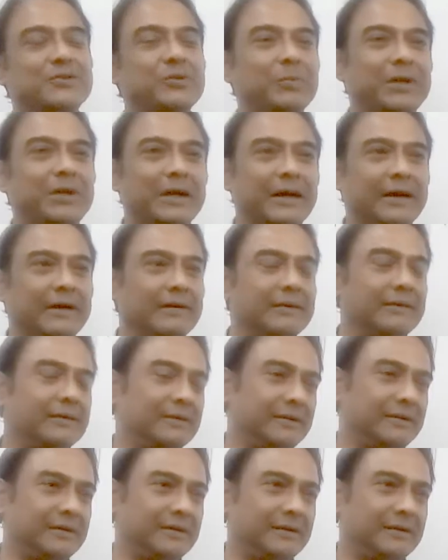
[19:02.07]
be done
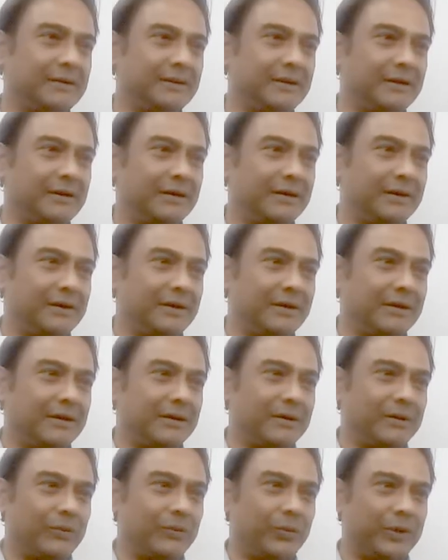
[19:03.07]

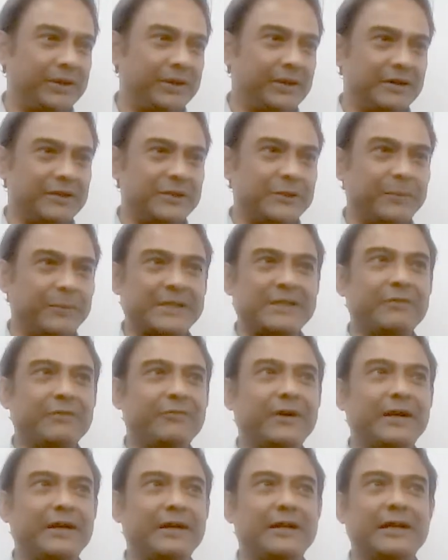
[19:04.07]
within a
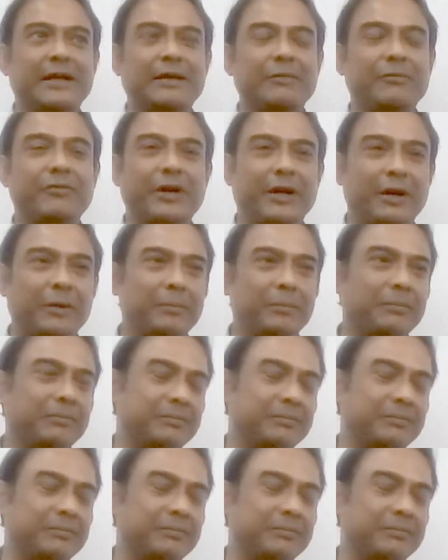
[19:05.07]
specified time frame.